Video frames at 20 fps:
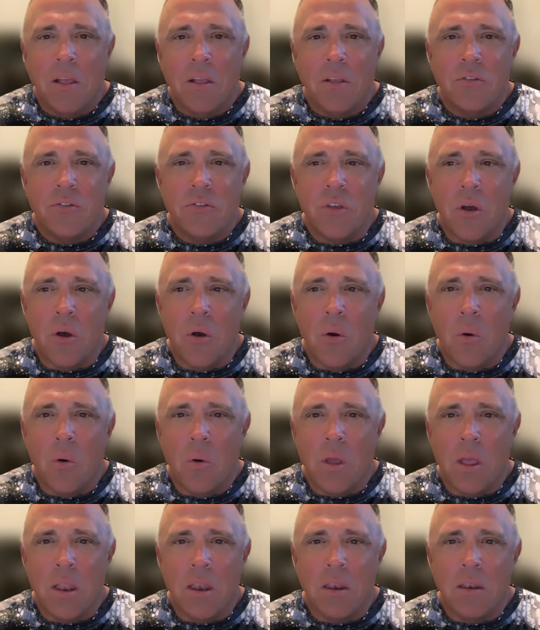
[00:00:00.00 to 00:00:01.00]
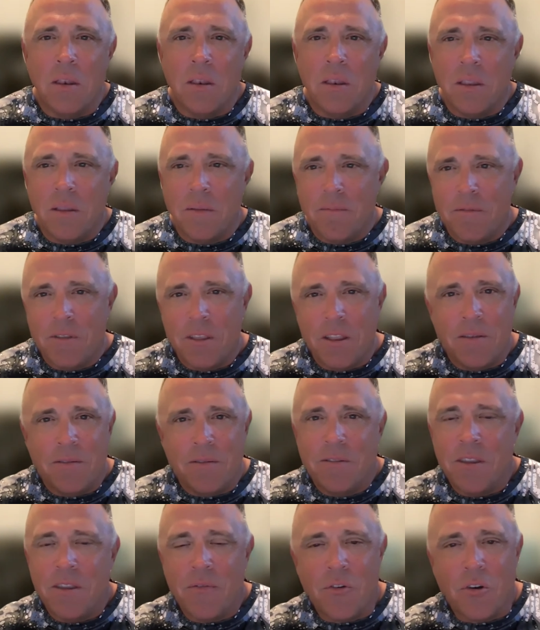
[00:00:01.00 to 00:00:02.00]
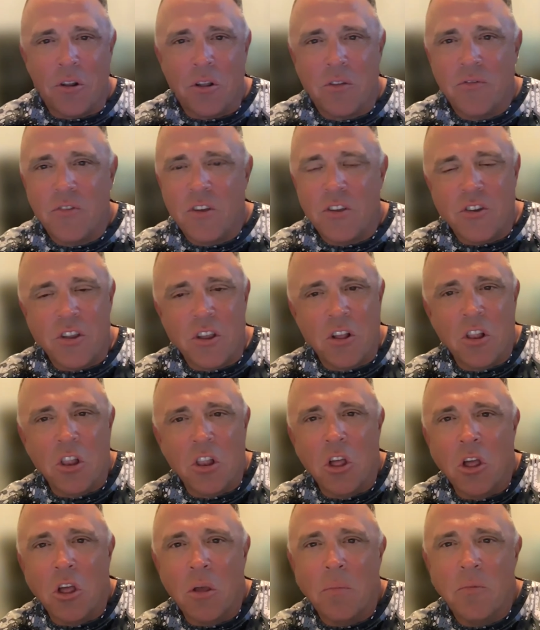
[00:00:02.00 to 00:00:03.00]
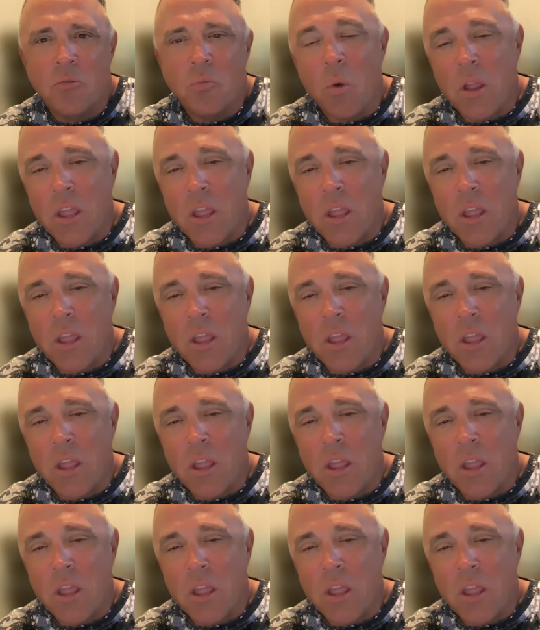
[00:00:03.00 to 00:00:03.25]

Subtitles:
So in different fishing clubs,